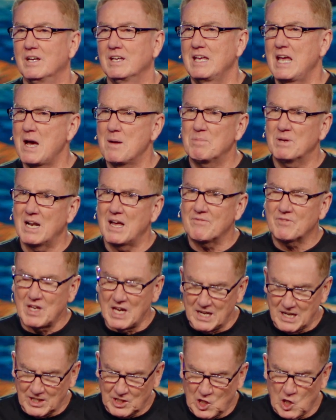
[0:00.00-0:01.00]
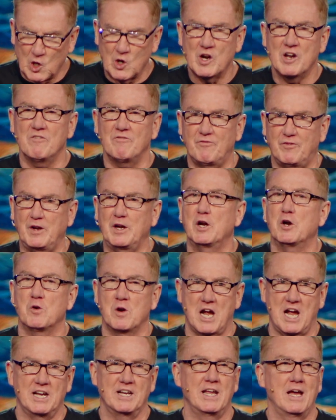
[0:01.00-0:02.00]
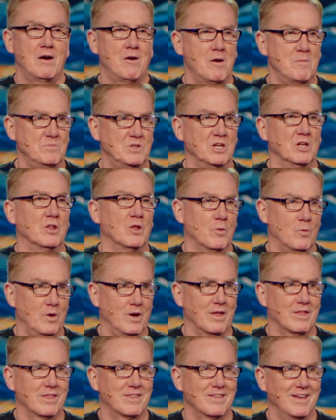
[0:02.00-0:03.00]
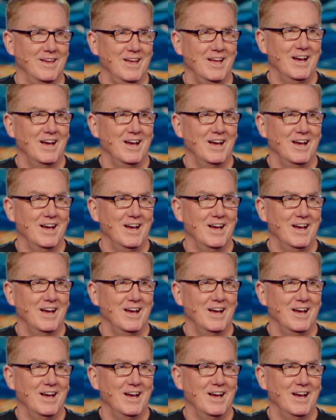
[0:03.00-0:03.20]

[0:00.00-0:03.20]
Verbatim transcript: Yeah, but I've got a current fear right now I'm dealing with.